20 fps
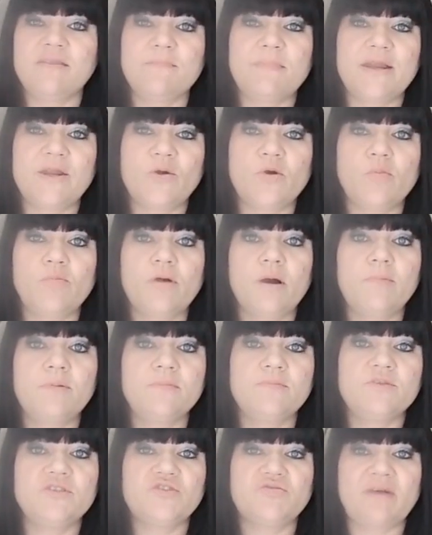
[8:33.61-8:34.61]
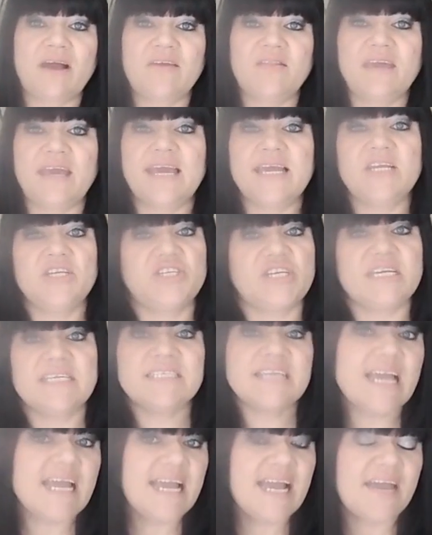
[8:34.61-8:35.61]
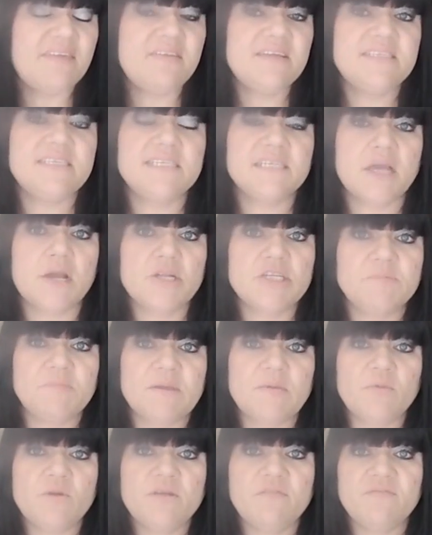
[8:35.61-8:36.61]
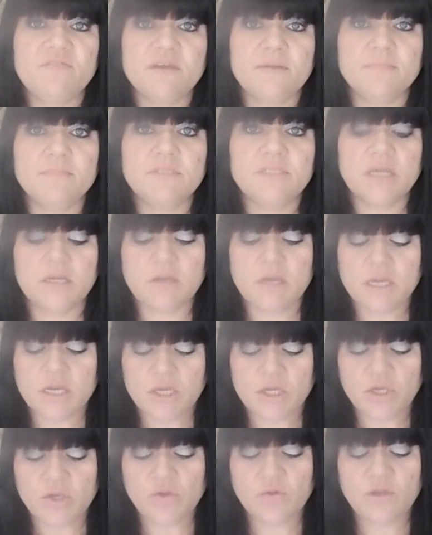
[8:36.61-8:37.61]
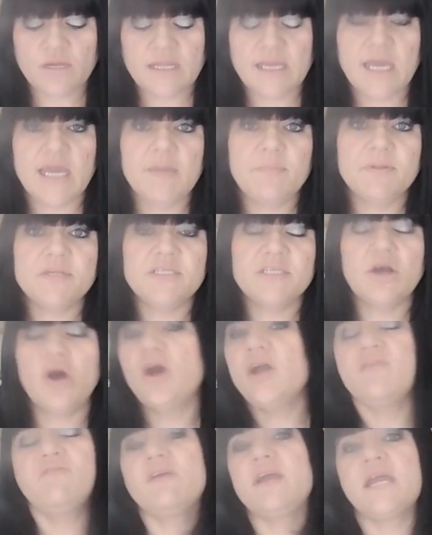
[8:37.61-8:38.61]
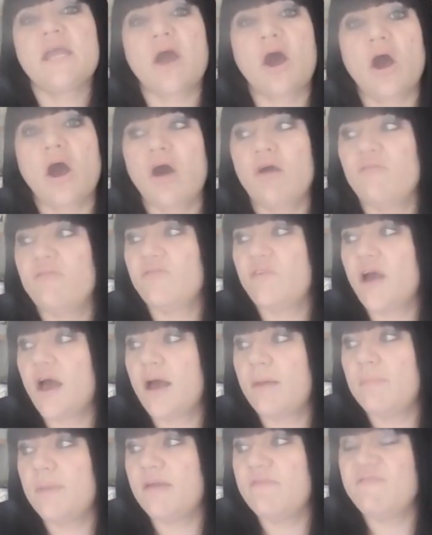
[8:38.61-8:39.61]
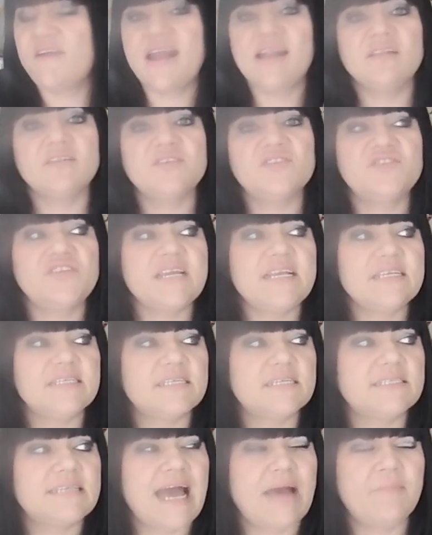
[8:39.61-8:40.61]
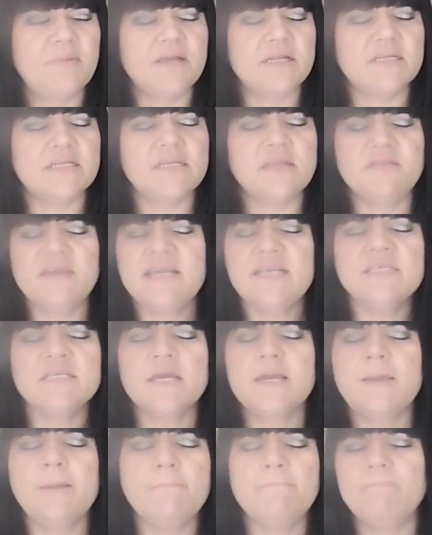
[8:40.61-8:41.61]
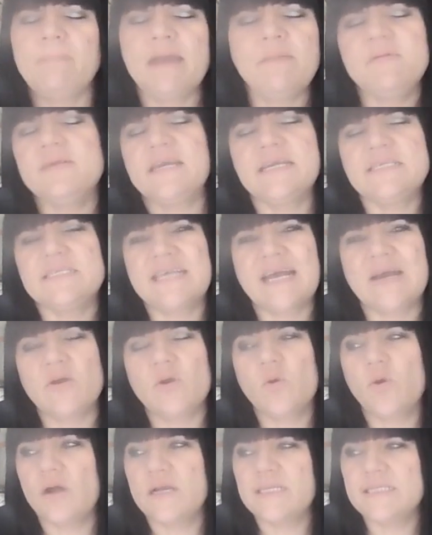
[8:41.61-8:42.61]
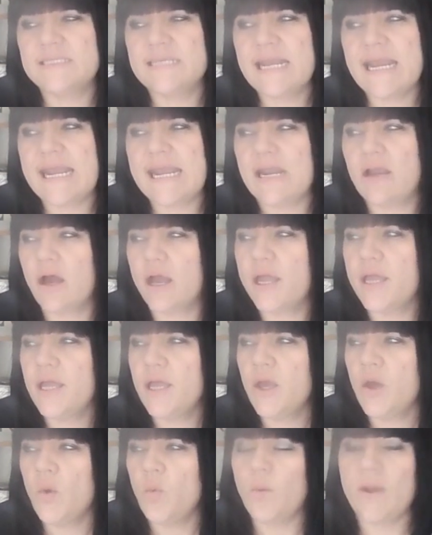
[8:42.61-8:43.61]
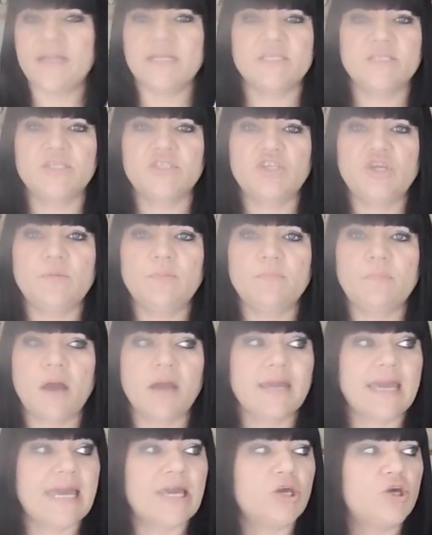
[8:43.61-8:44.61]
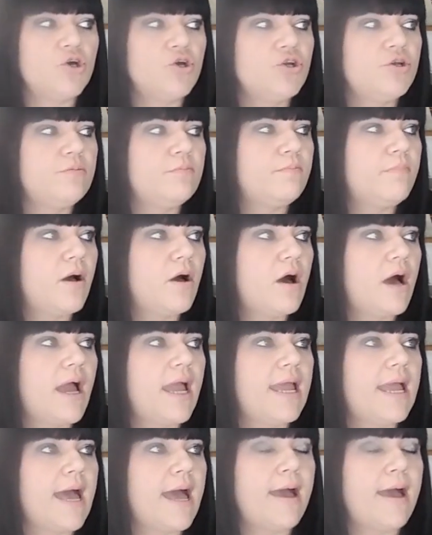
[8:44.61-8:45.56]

medical problems throughout the ages, and this is going to be one of them. So you could keep a diary of events, things that's happened, things, maybe they sound quite silly, like went to the supermarket, couldn't buy